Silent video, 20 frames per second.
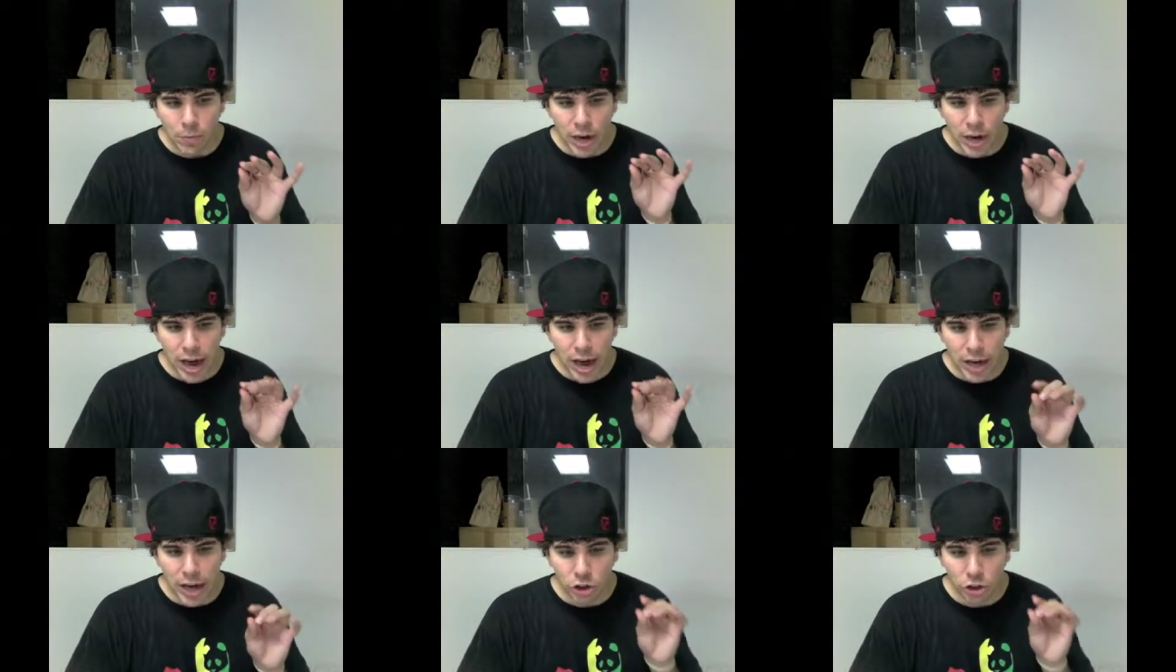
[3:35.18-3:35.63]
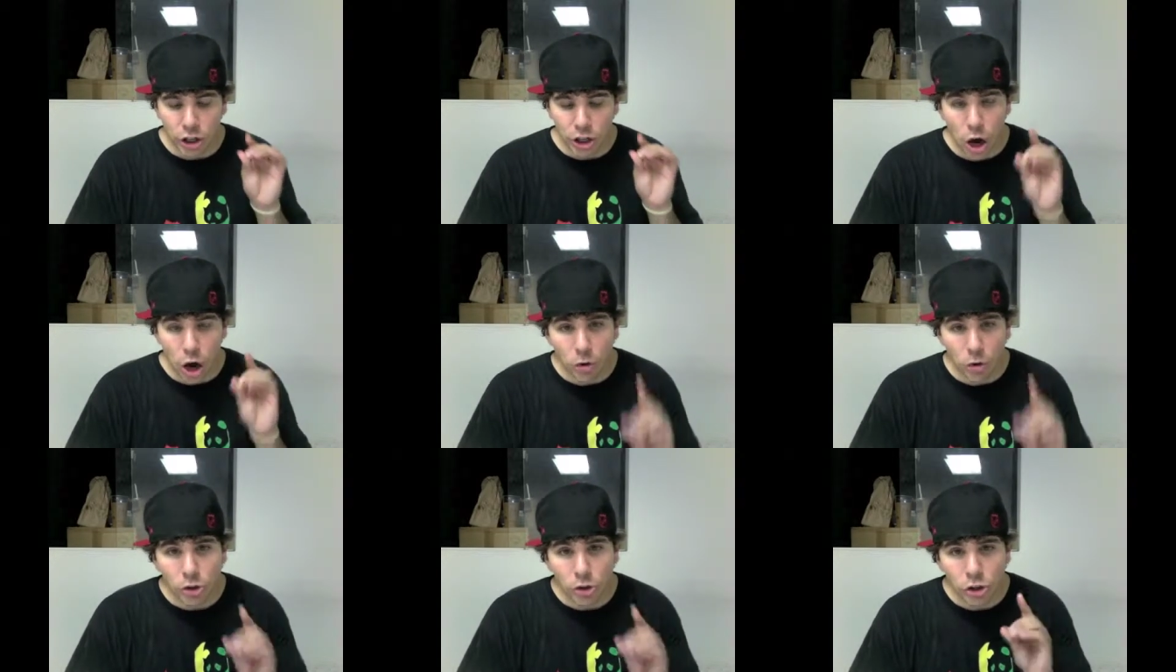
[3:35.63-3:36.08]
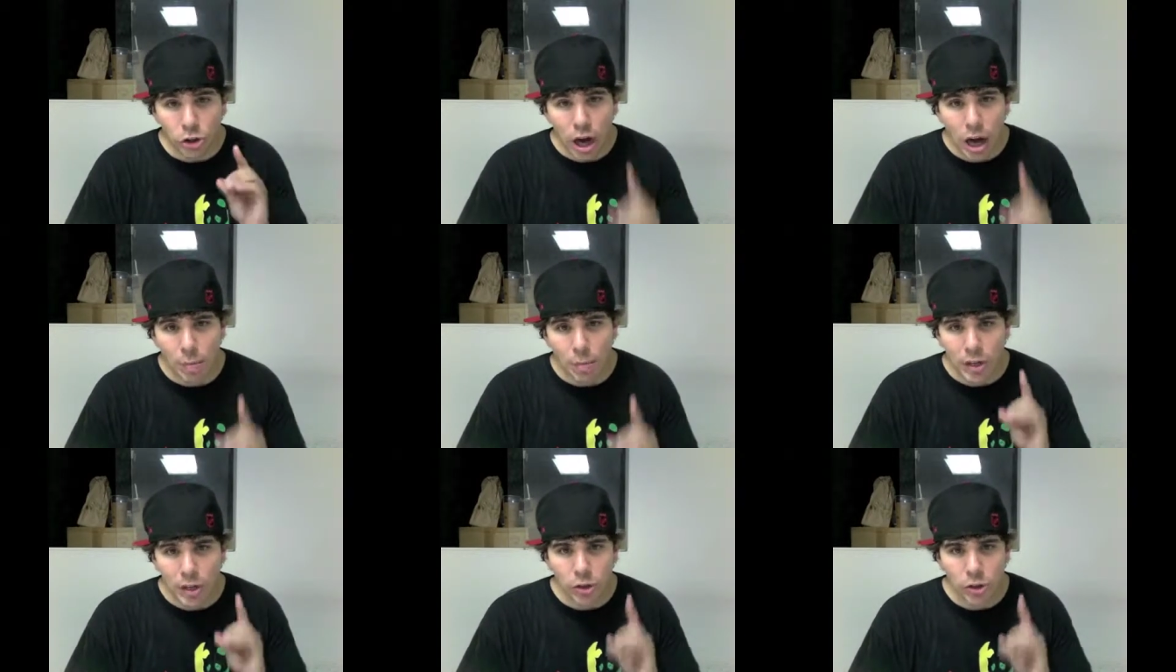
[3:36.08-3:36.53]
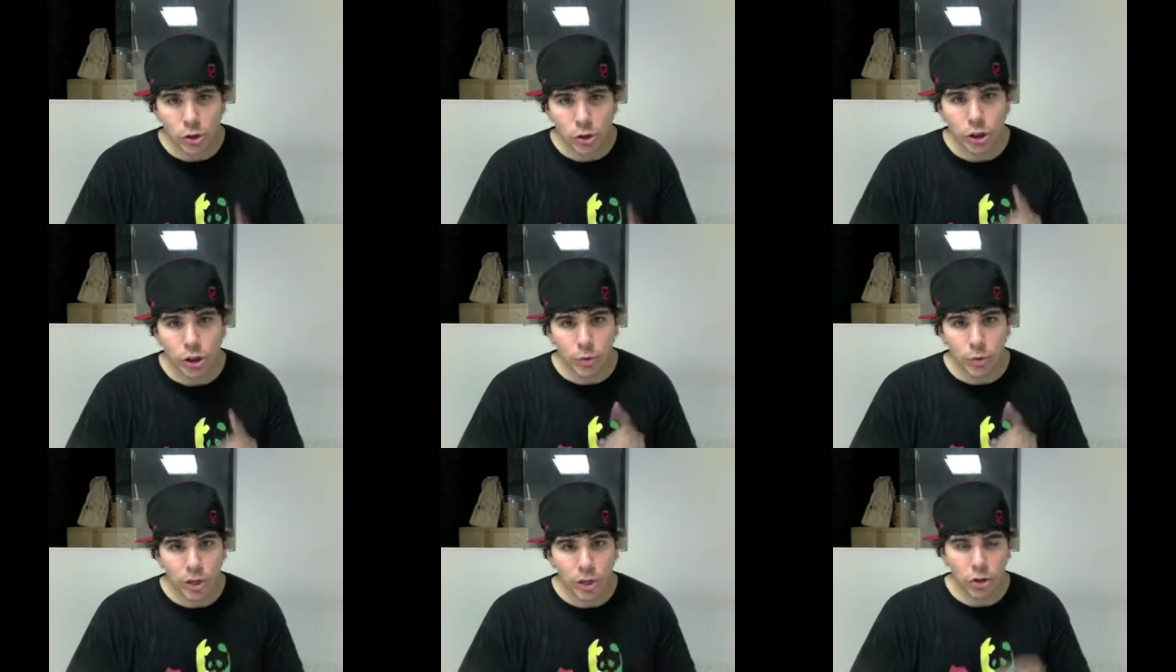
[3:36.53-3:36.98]
And she owns a Japanese
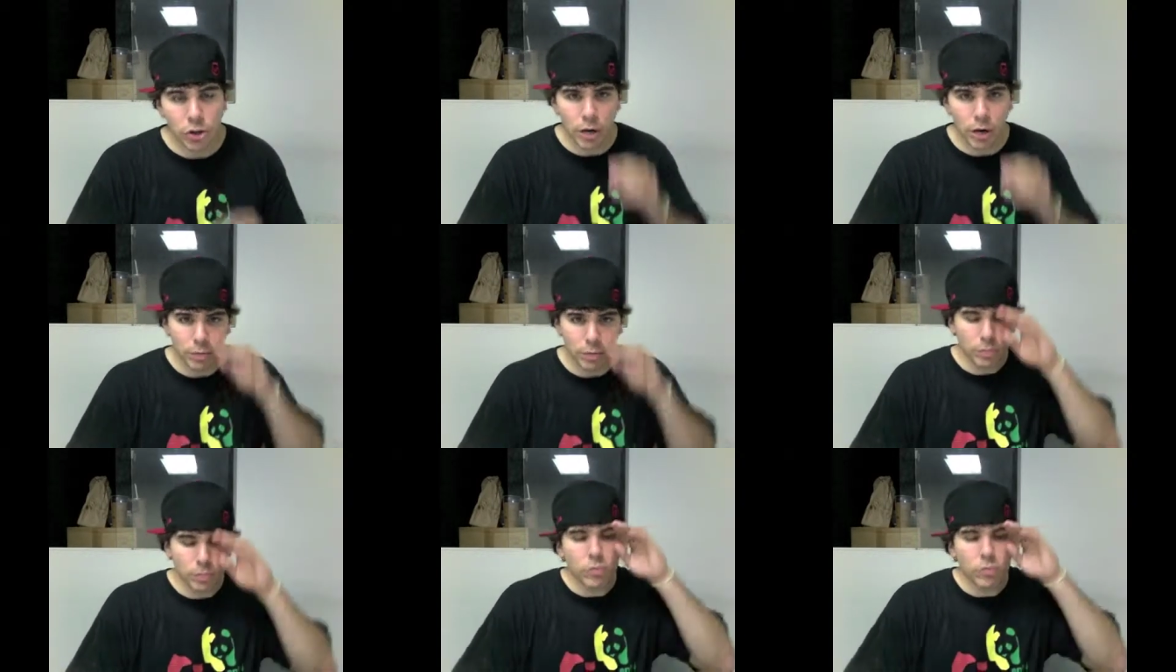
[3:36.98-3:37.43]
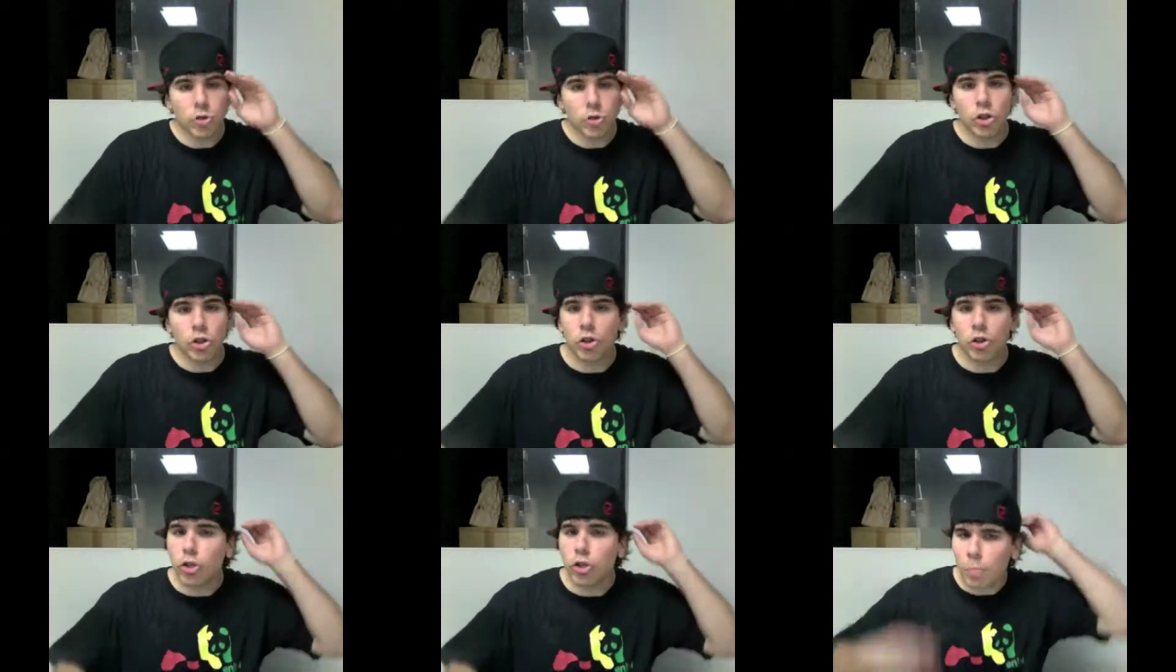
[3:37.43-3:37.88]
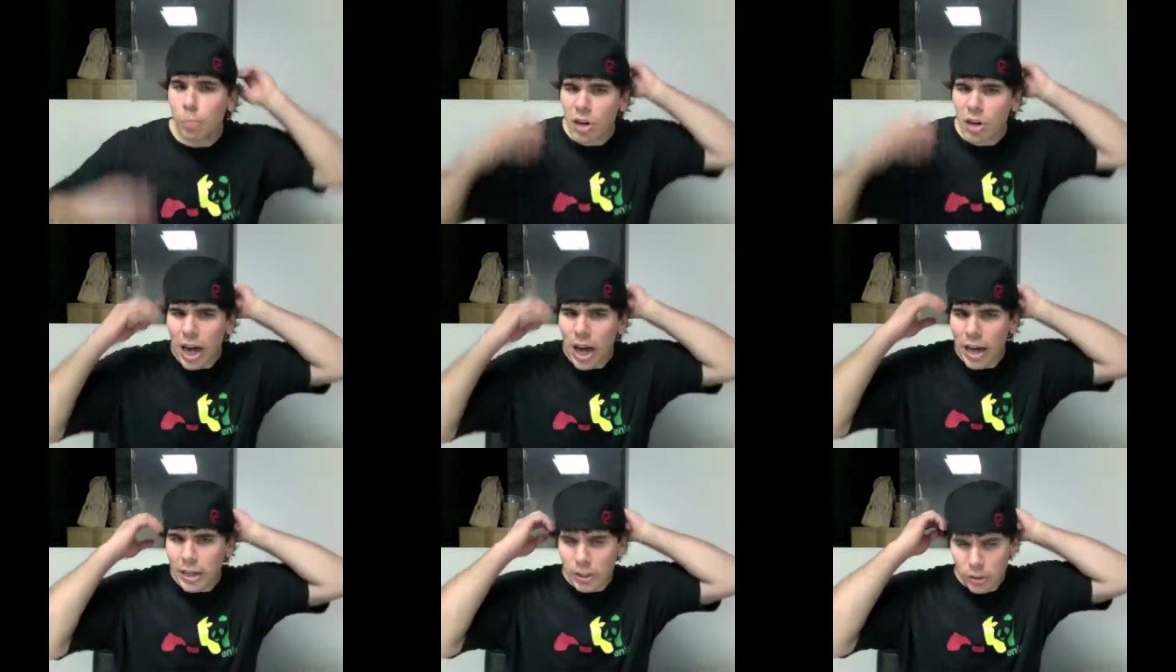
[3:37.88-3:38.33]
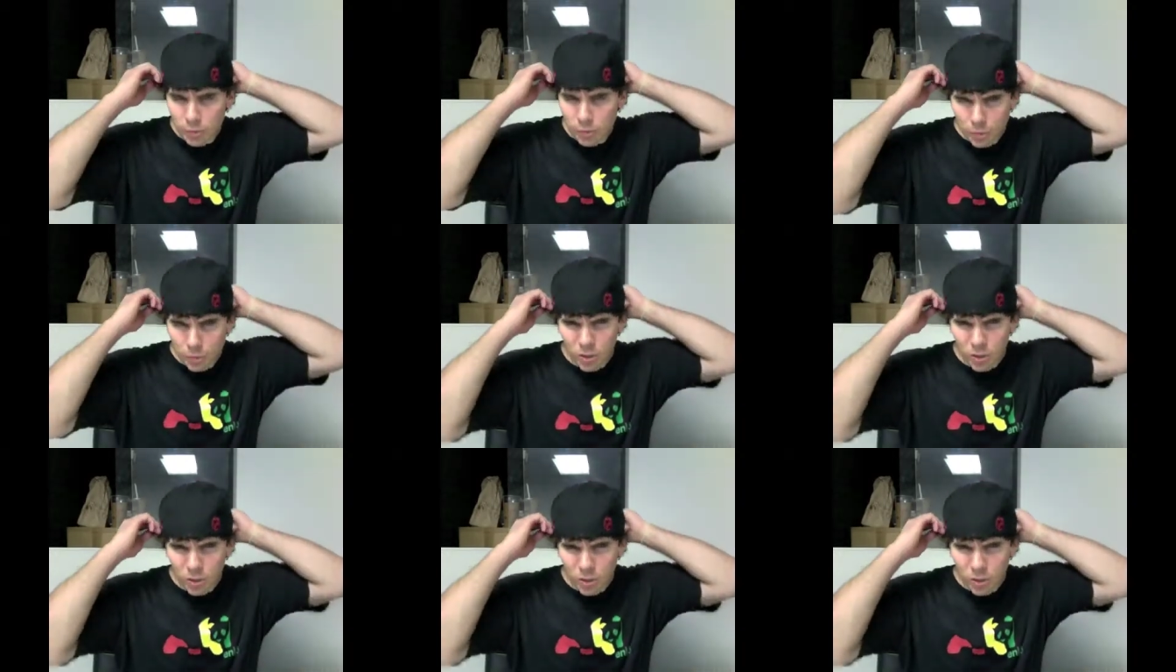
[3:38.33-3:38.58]
sushi restaurant. She's super nice,